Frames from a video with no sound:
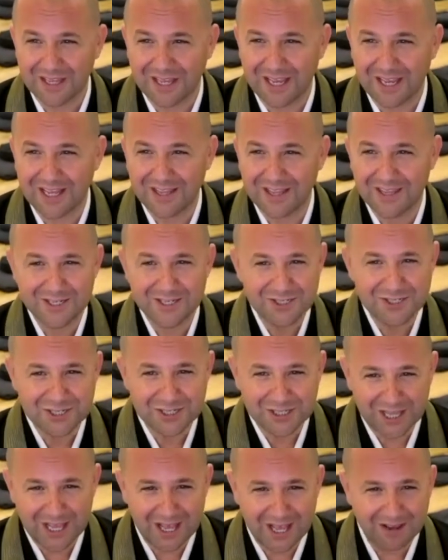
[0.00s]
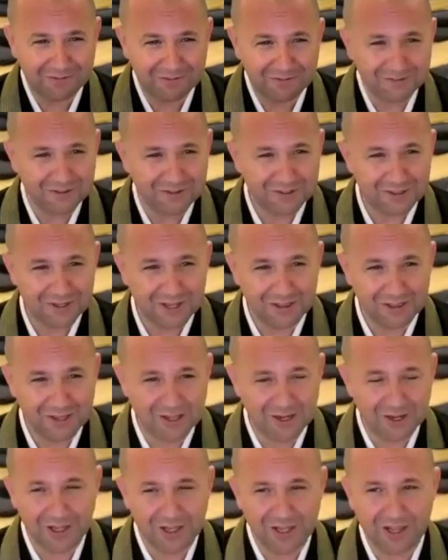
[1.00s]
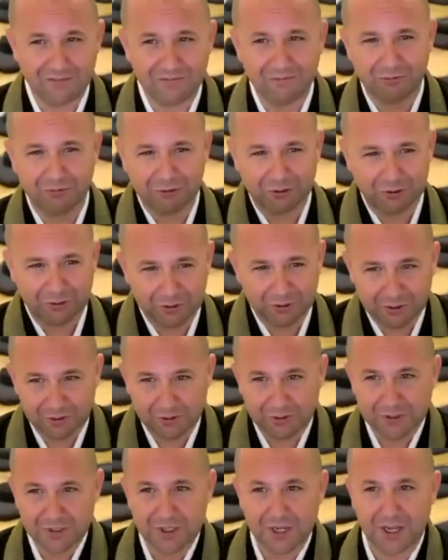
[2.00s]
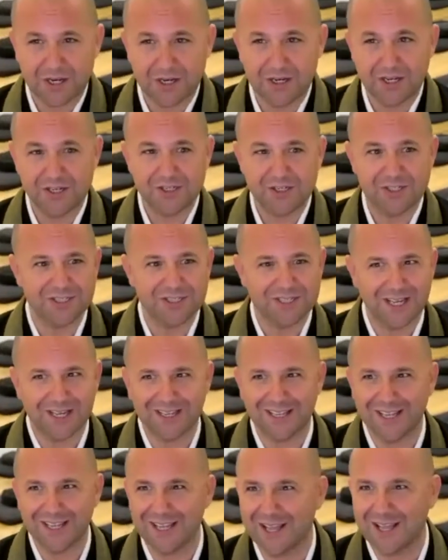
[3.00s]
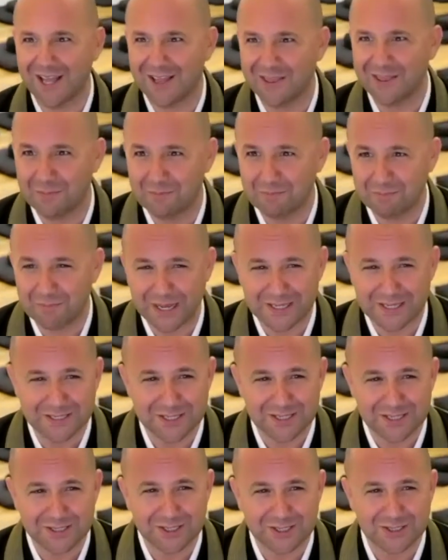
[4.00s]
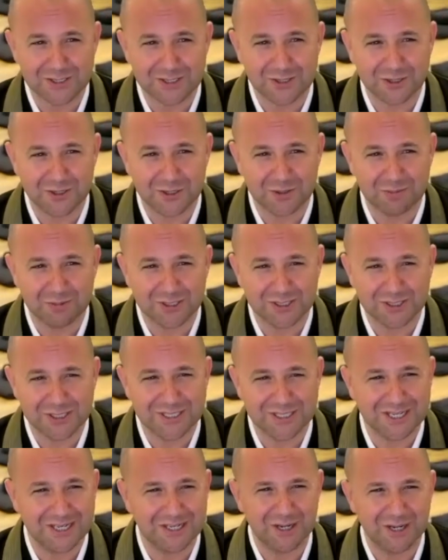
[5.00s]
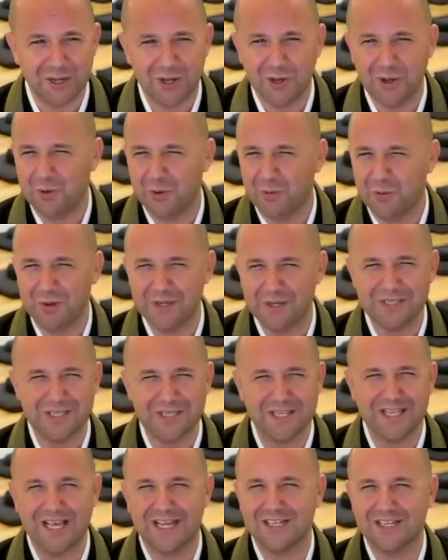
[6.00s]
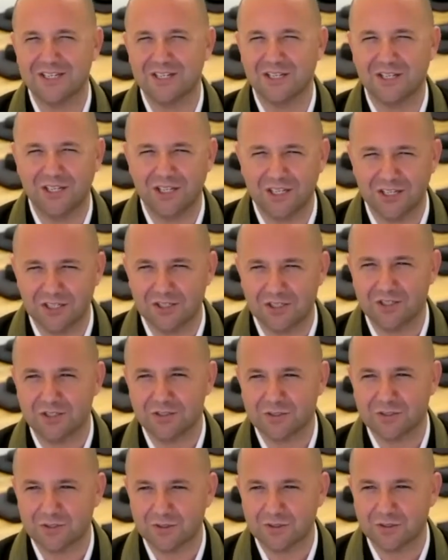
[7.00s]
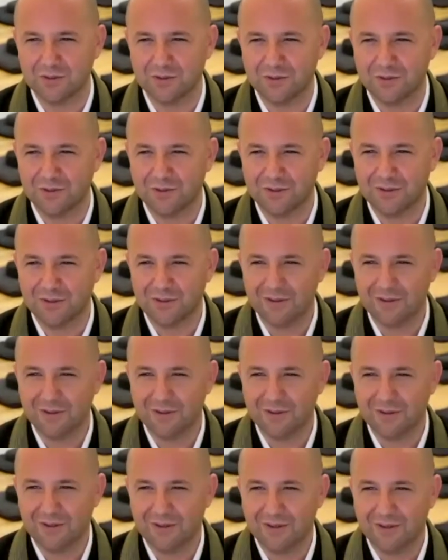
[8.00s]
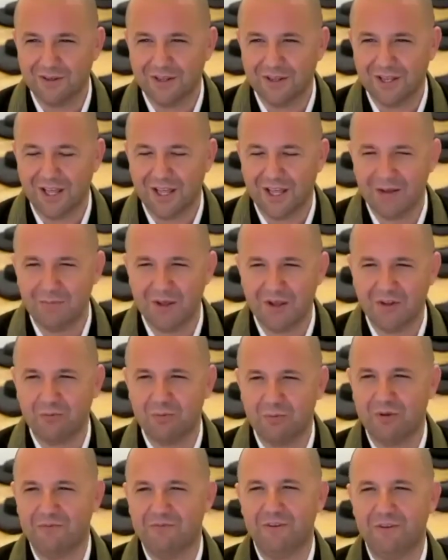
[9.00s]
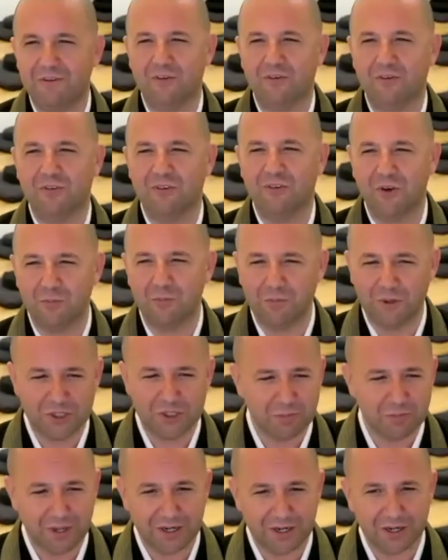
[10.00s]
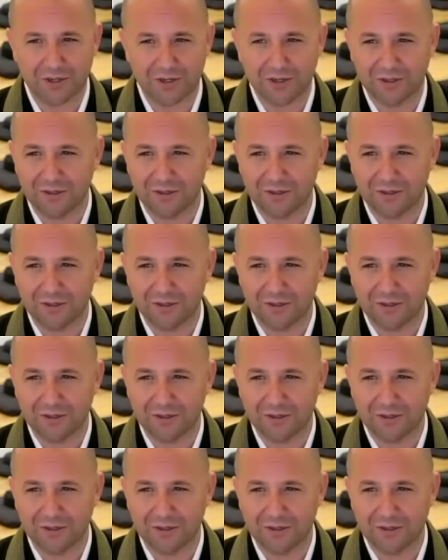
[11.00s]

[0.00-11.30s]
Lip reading: And then she left, and they all left down, and she's like, and then Betsy just turned to me and she said, "Wasn't that delicious? It makes me feel so much better."